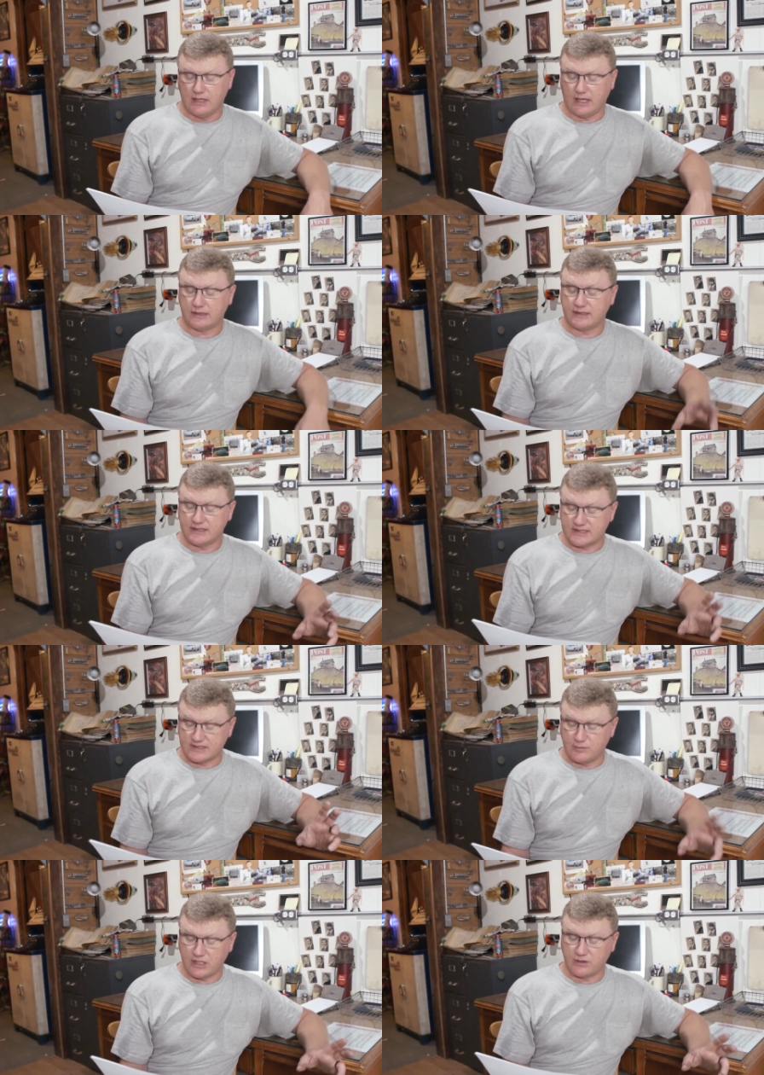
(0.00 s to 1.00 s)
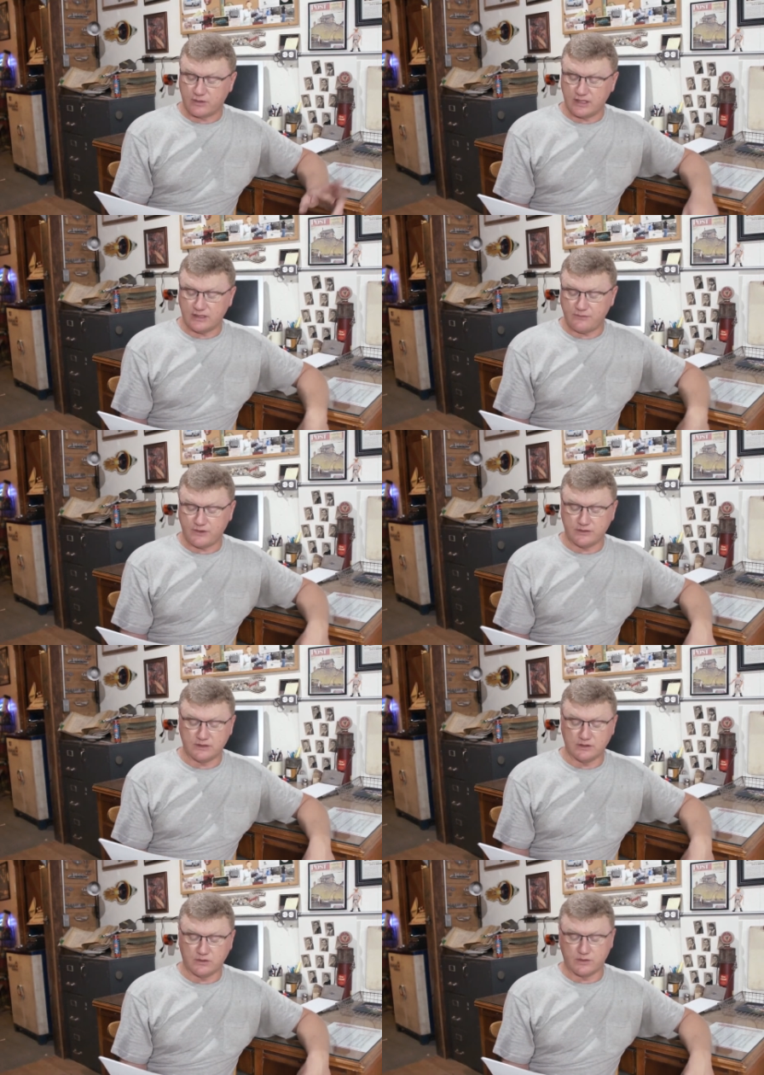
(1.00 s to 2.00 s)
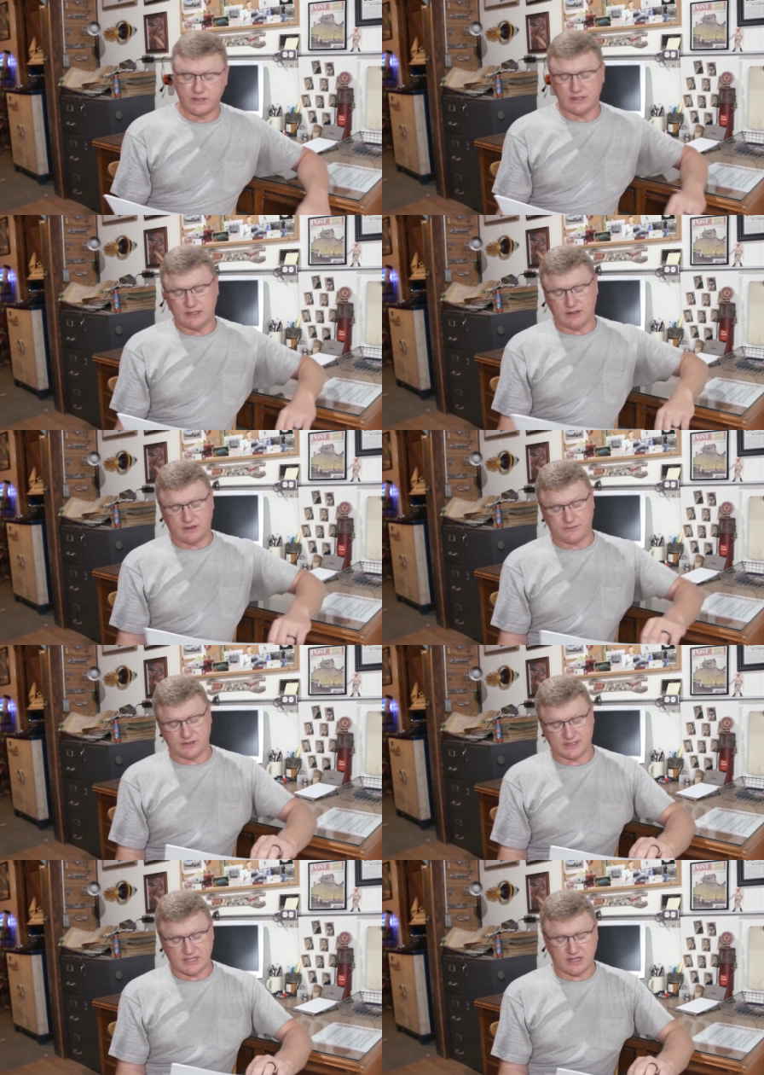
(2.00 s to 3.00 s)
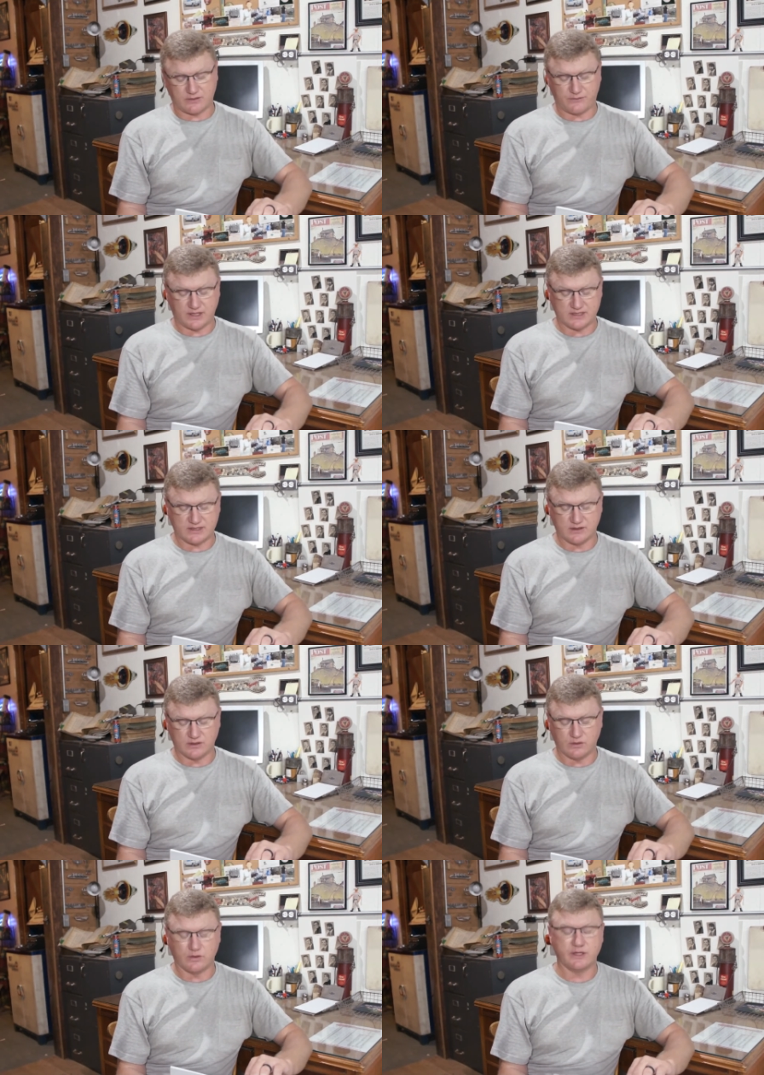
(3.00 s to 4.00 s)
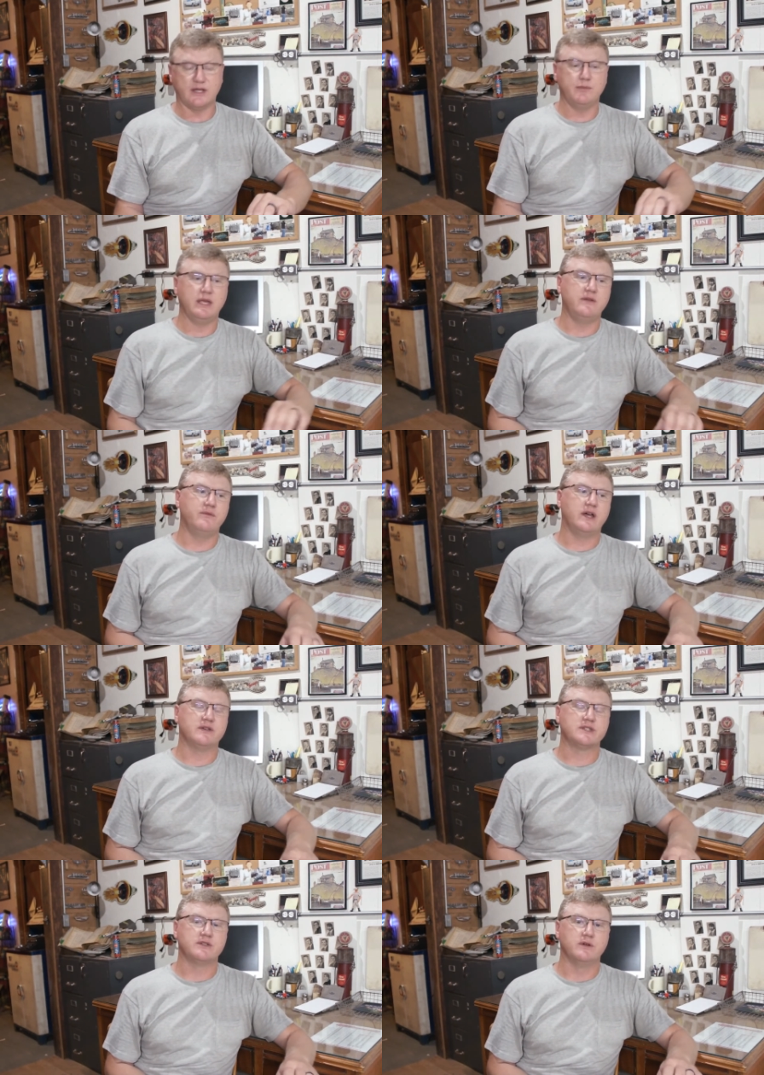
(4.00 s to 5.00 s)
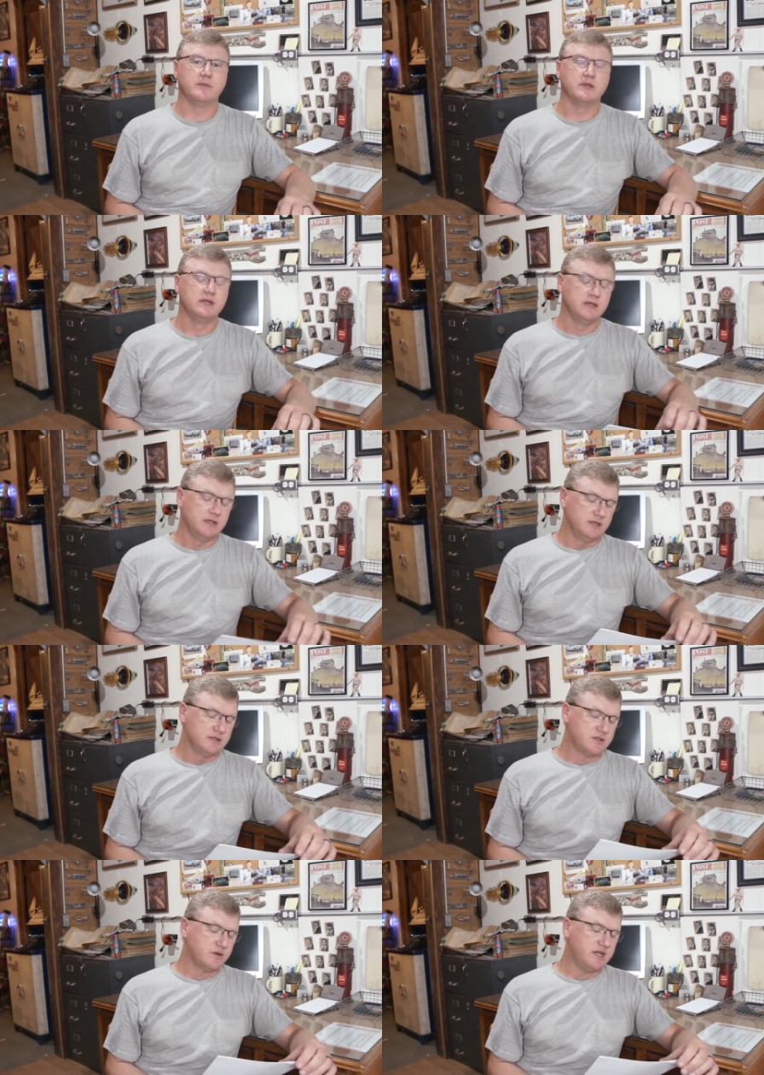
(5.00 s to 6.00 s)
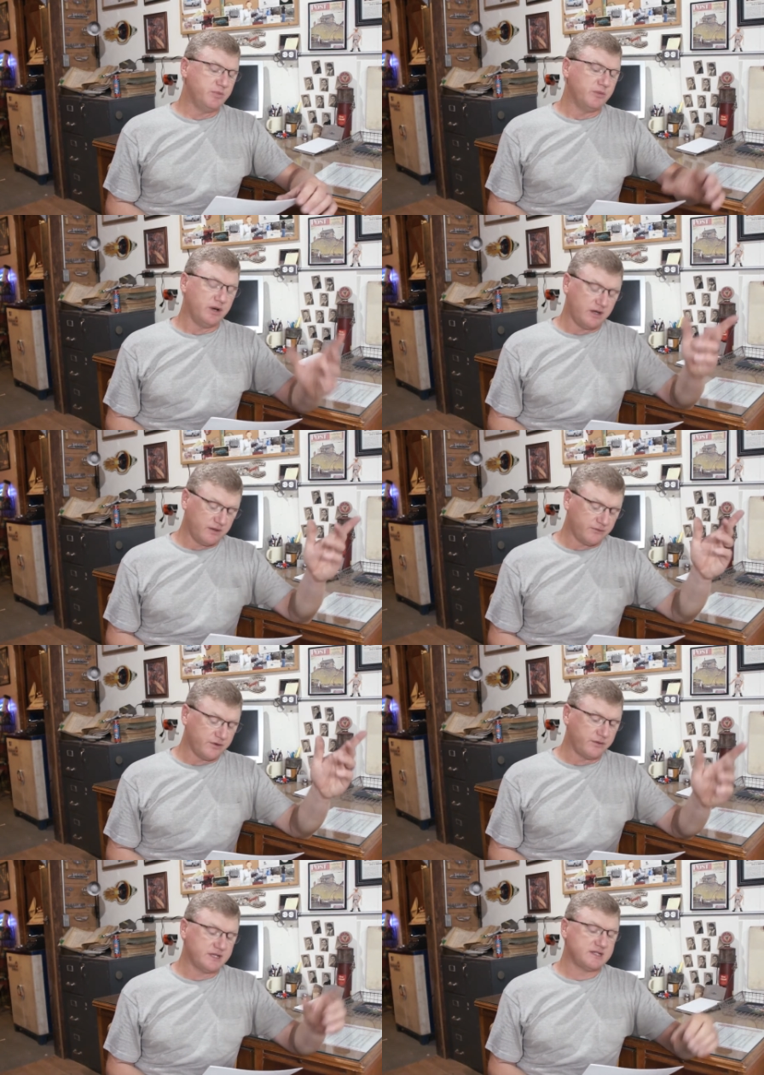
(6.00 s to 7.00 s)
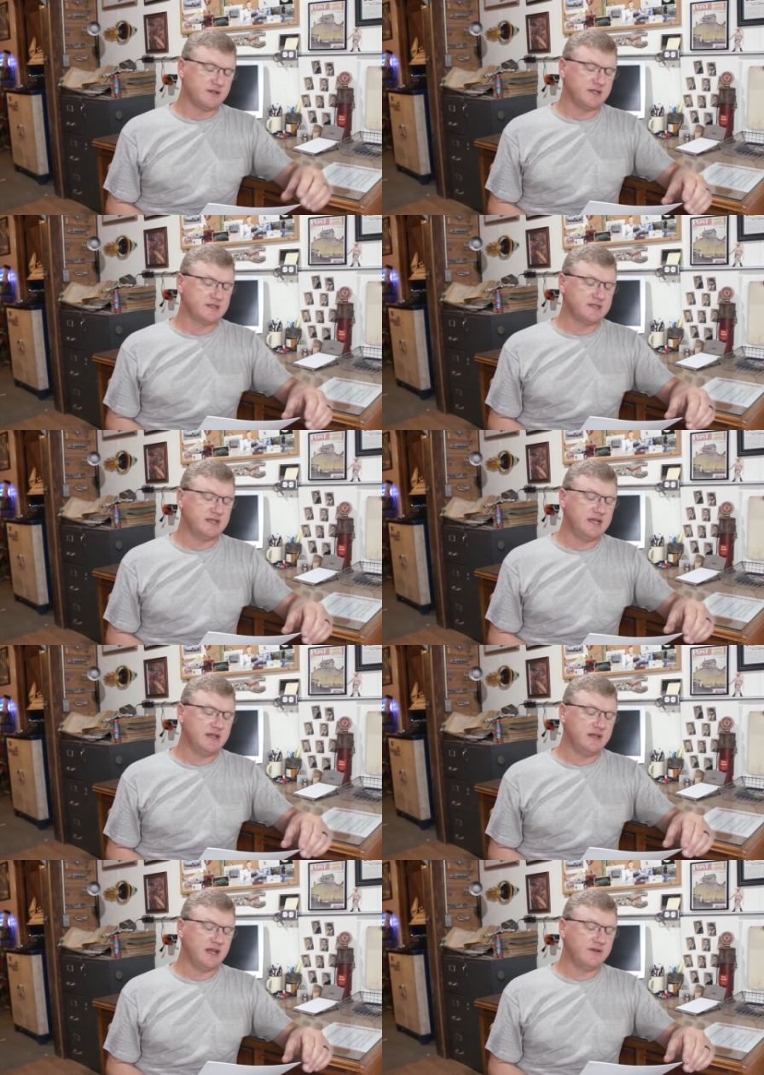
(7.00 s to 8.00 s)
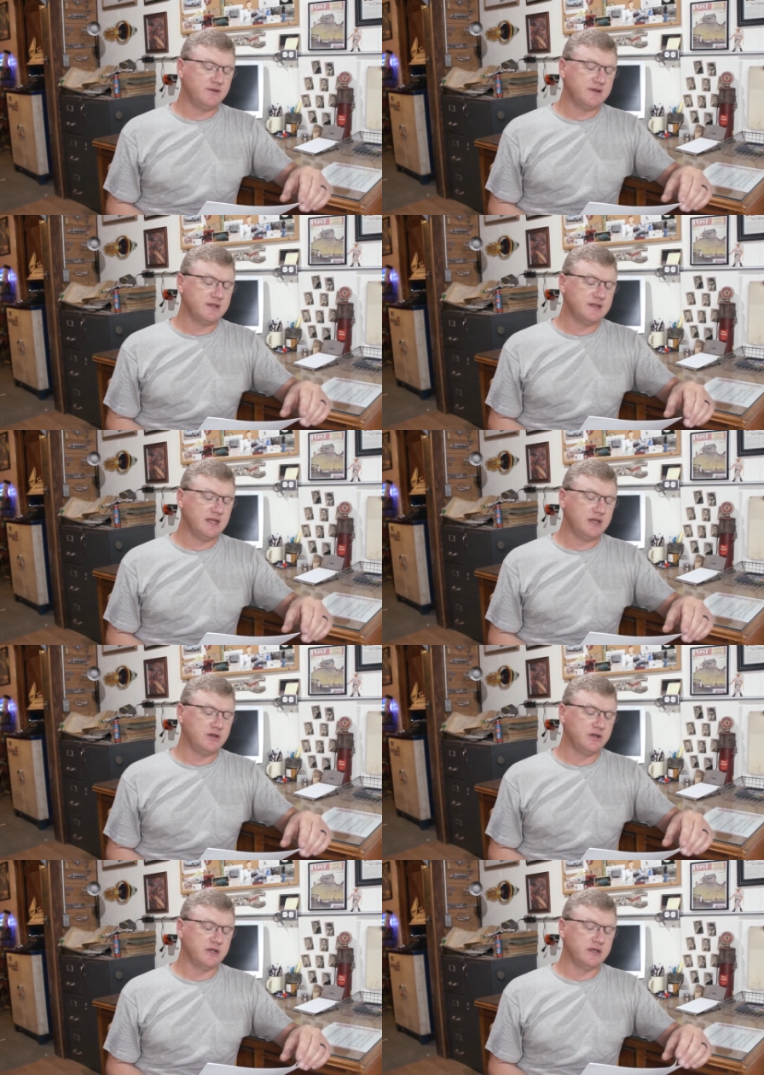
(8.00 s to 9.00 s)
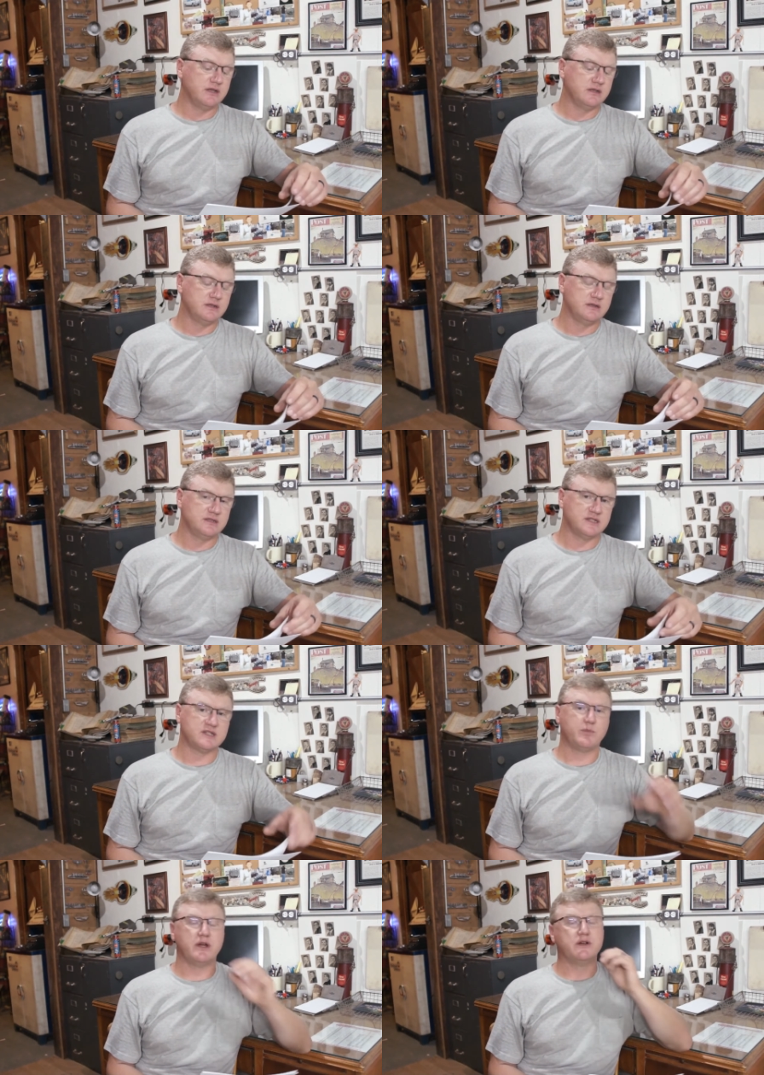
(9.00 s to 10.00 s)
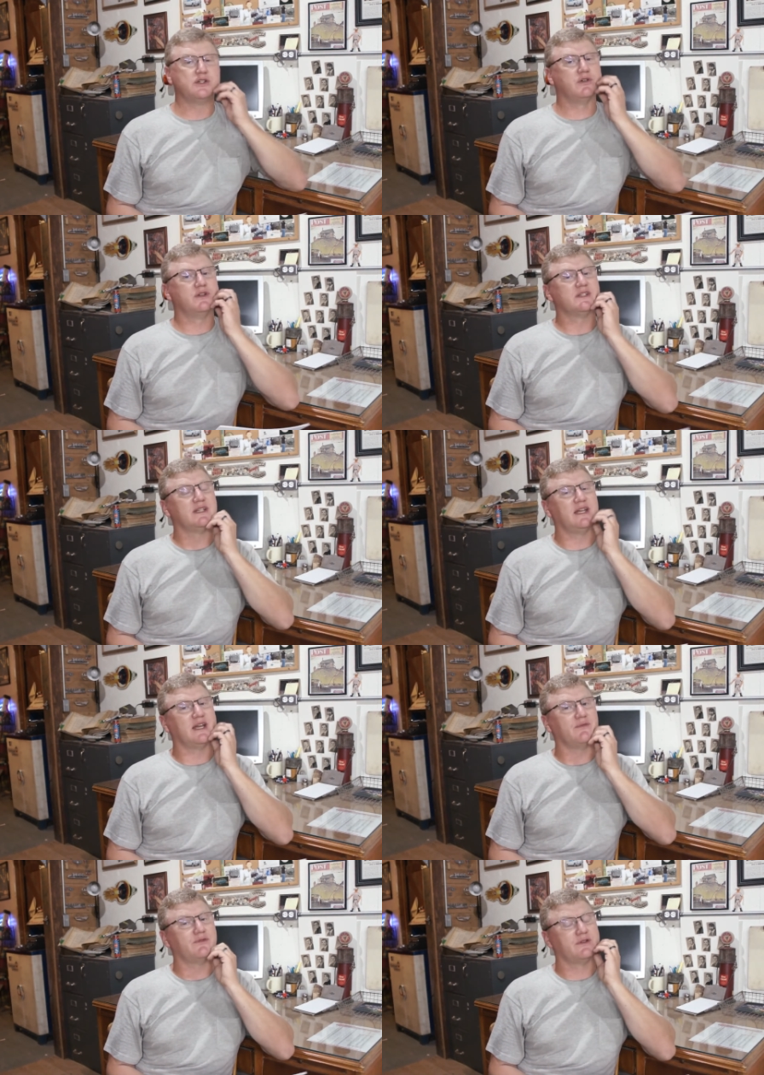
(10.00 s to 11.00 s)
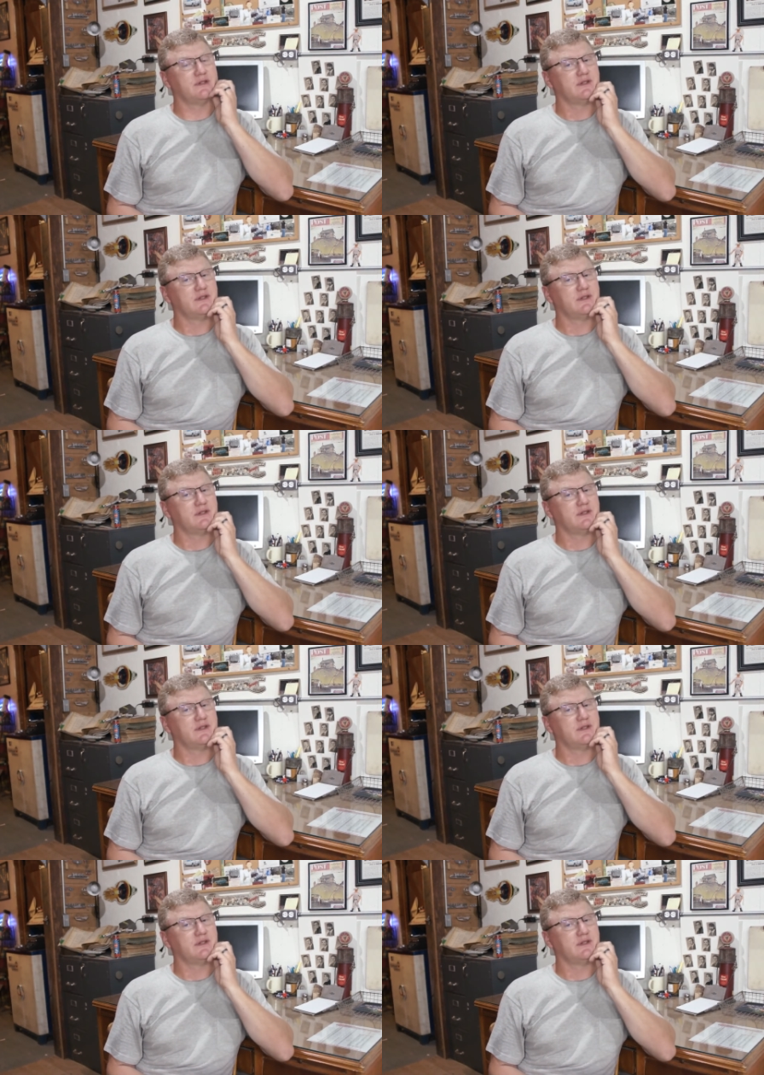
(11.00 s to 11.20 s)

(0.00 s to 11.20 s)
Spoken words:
At this the men greatly feared the Lord, and they offered a sacrifice to the Lord and made vows to him. So keep in mind, for the rest of this, they did everything they could to spare Jonah's life.